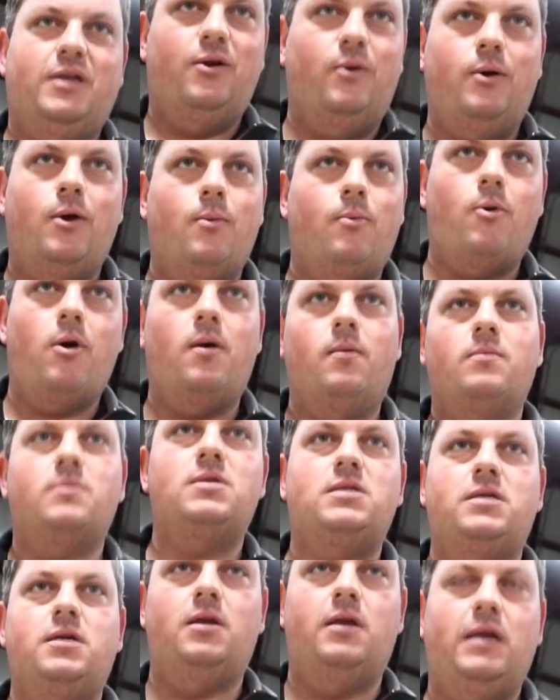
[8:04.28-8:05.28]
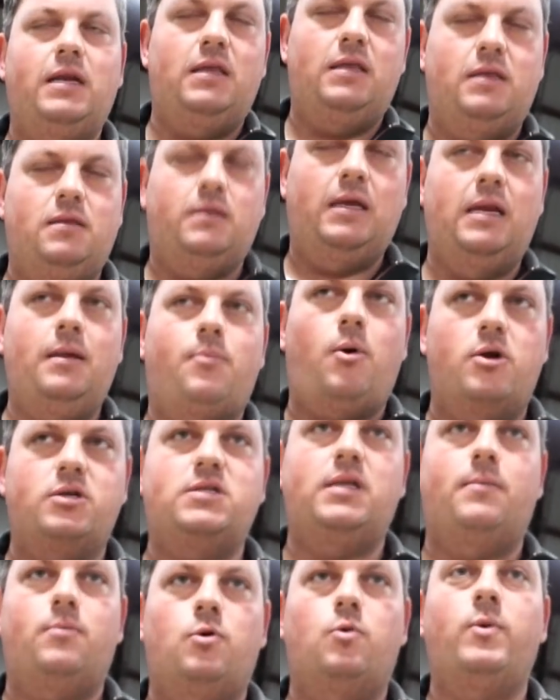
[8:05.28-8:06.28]
No problems. Any
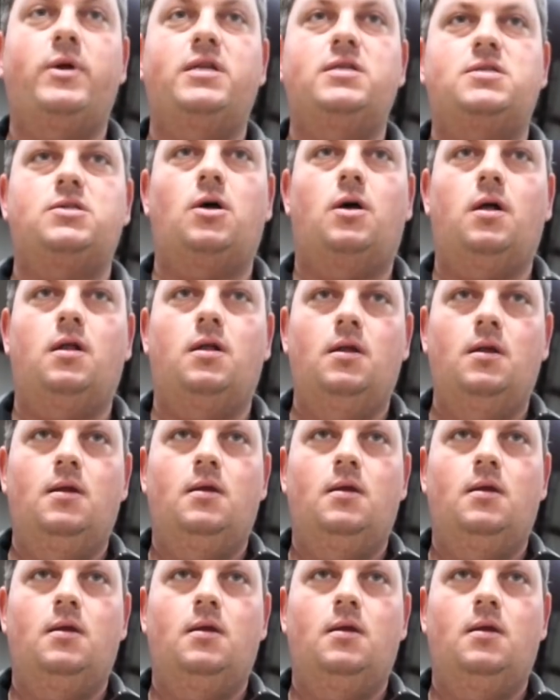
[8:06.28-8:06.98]
parts I could reinstall.